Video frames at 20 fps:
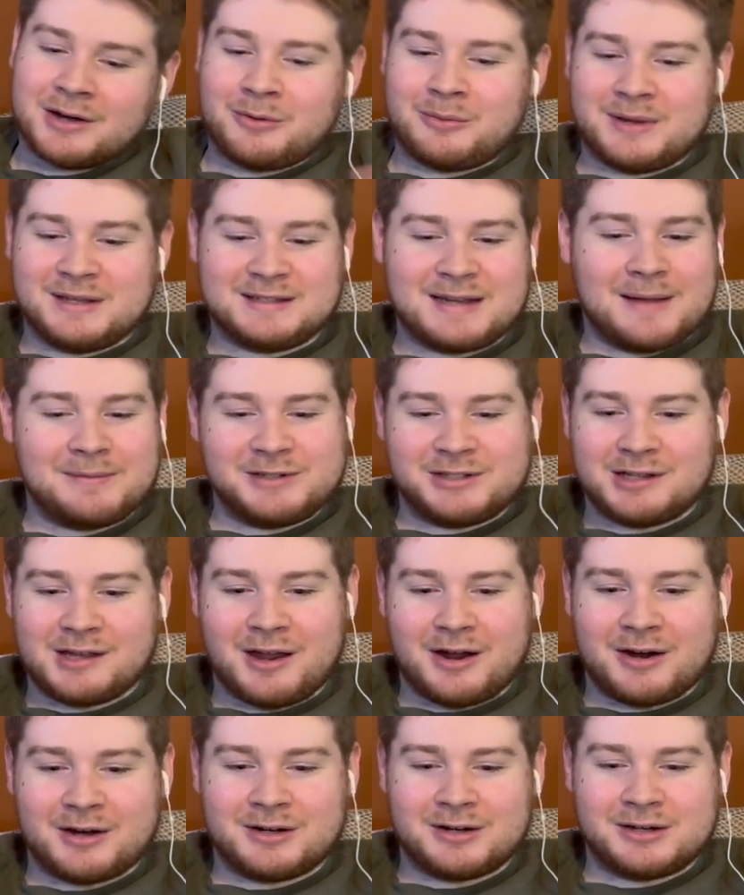So we establish
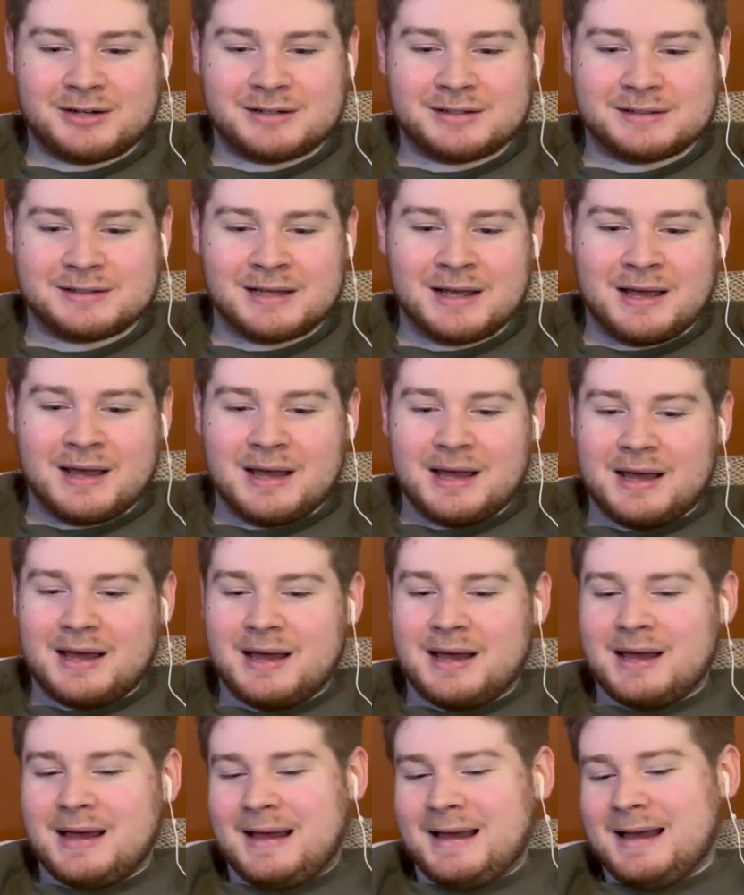the characters,
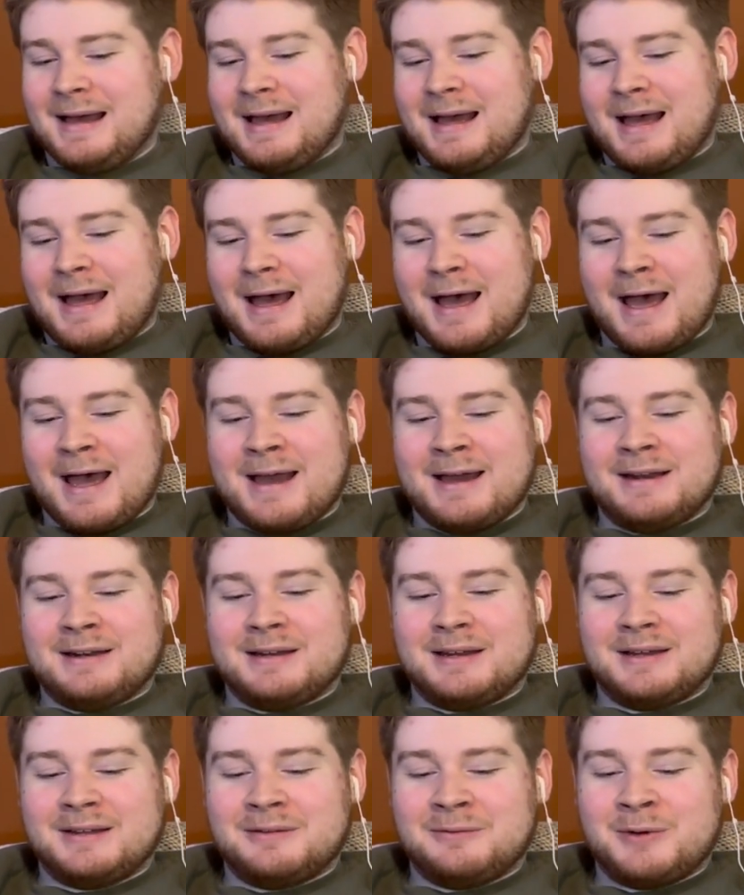
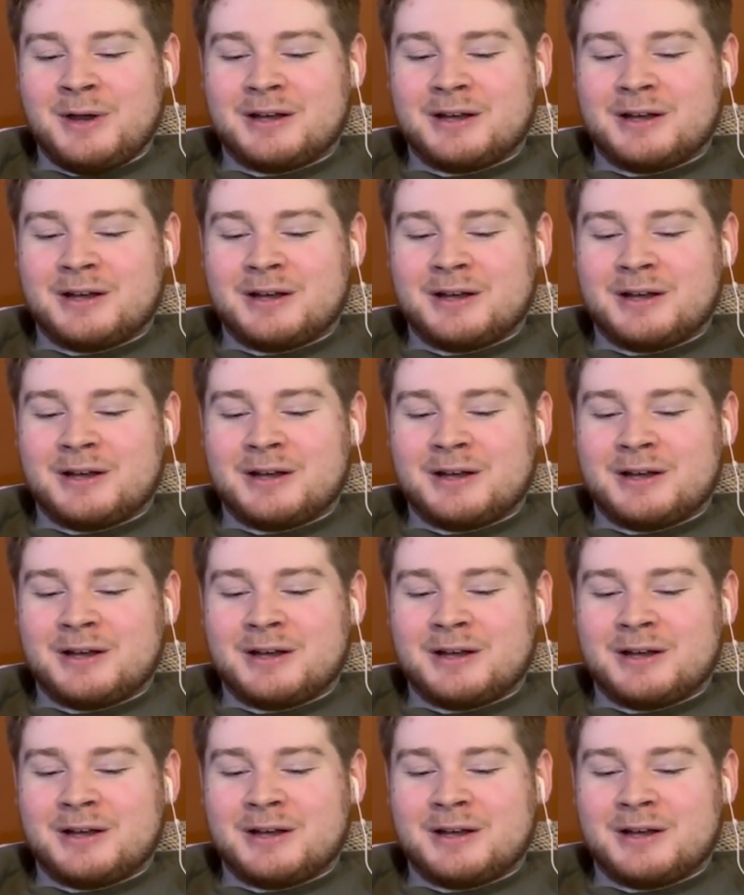and